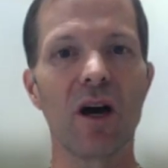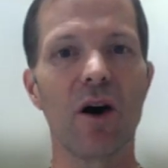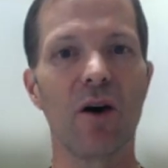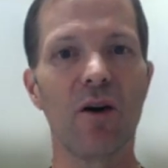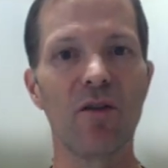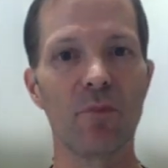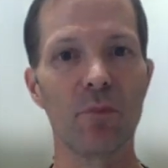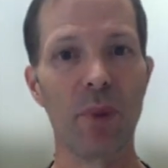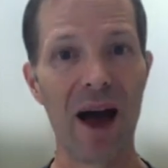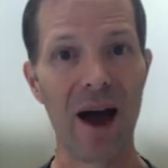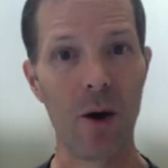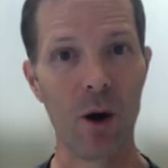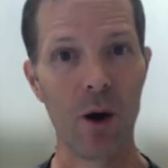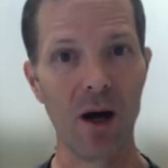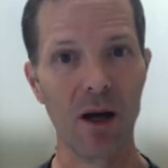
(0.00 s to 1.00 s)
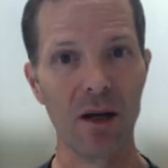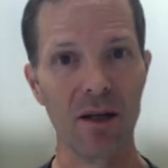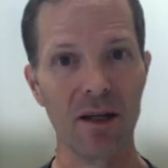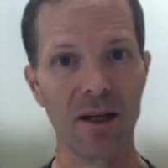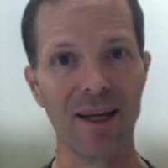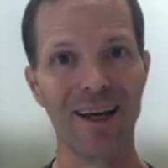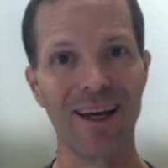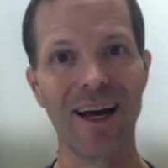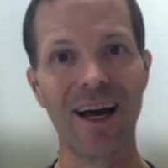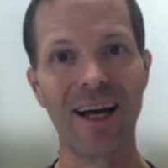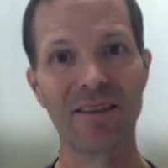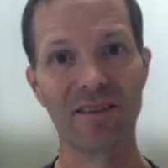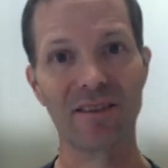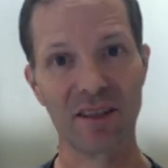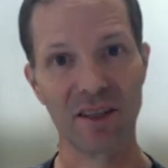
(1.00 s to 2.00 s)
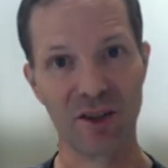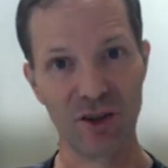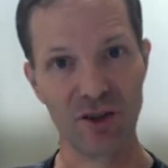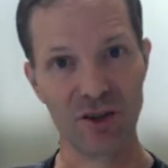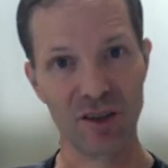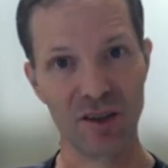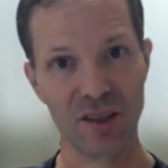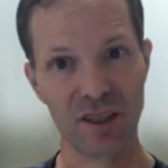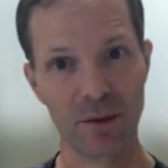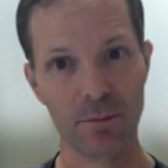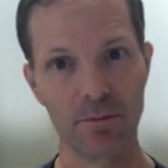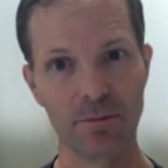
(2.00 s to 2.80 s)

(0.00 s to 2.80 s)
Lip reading: of power and security.